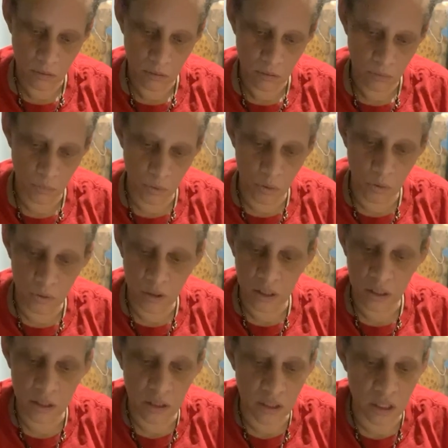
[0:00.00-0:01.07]

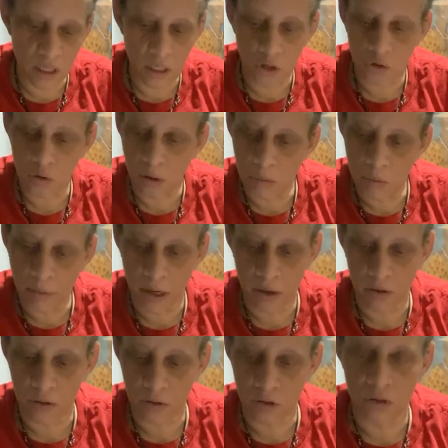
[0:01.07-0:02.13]
Rudeness, deceit,
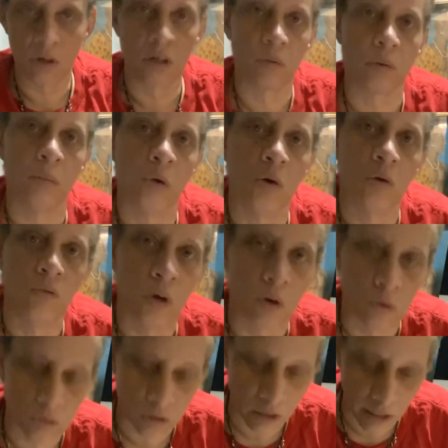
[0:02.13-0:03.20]
troublemakers. You need to remove
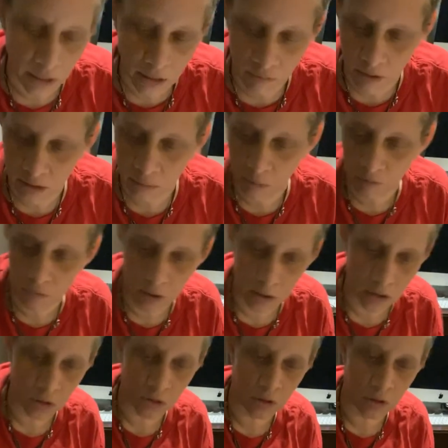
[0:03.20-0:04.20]
those negative ass motherfuckers out your